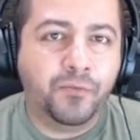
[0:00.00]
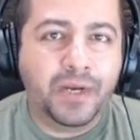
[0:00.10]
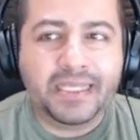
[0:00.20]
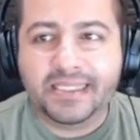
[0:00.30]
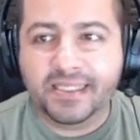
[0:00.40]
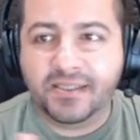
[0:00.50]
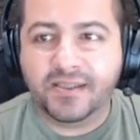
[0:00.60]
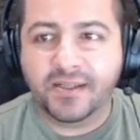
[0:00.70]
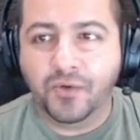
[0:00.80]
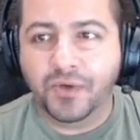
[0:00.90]
rates it
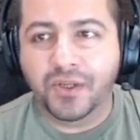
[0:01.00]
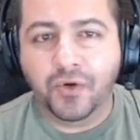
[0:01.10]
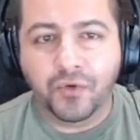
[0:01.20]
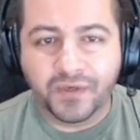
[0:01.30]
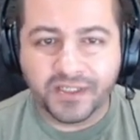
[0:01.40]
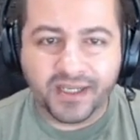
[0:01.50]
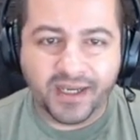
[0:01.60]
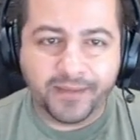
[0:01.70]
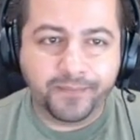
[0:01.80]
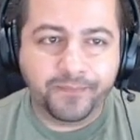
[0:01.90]
slowly over
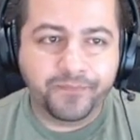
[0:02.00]
time.